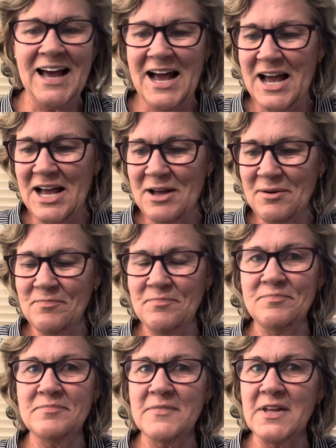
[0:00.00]
And
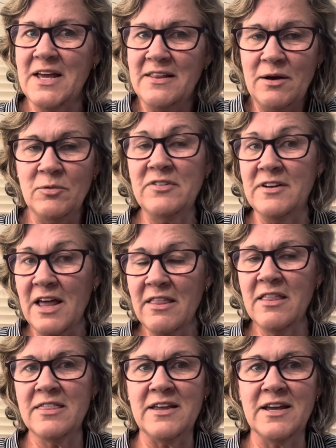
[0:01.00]
that was
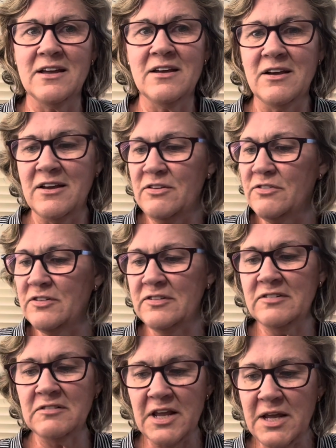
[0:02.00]
another thing. I used to
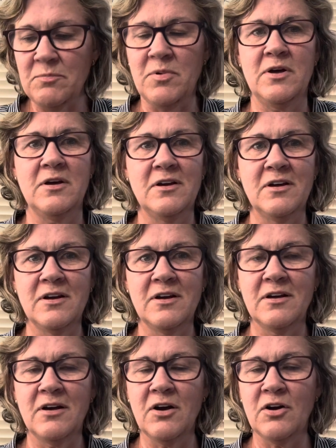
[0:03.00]
sleep
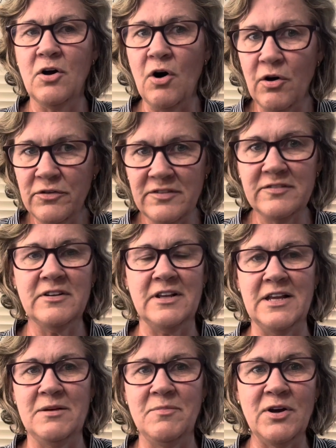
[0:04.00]

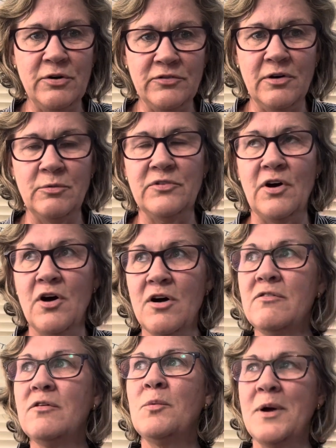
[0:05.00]
constantly because I was
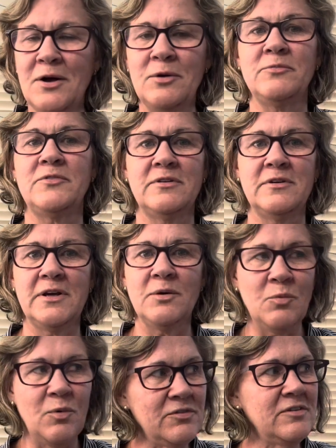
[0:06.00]
overwhelmed. It
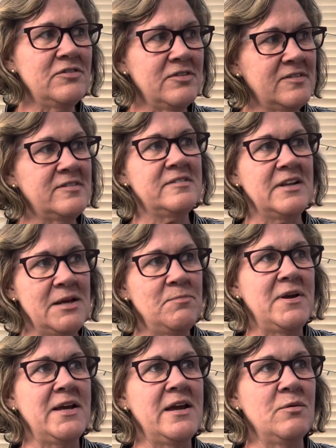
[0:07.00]
wasn't just
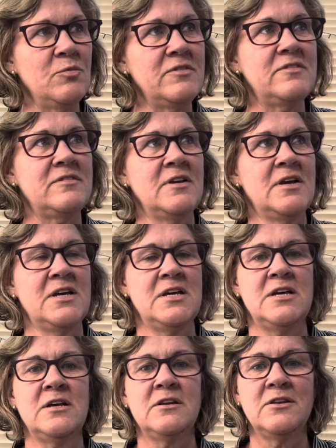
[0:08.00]
sleeping, it was
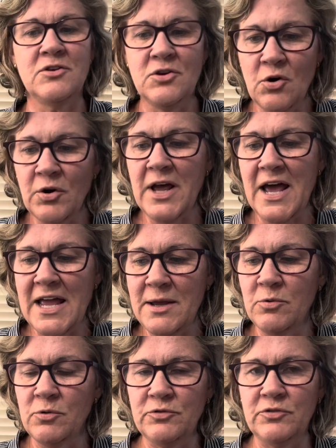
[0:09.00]
not
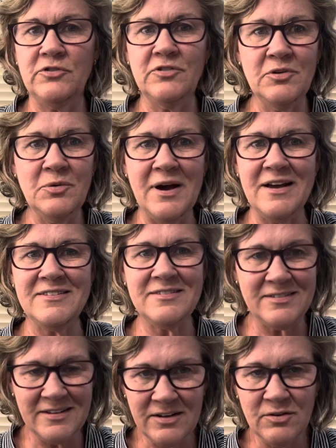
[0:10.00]
able to do a
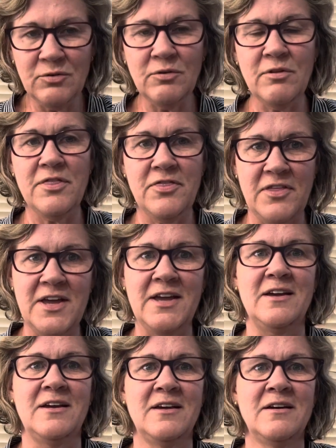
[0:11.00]
single thing.